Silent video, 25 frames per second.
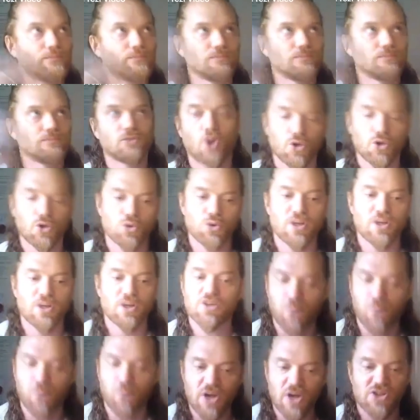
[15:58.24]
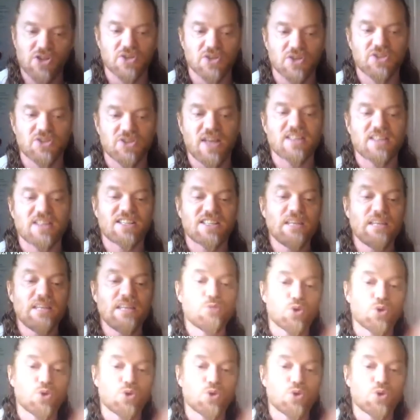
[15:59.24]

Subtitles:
cultural expressions that seem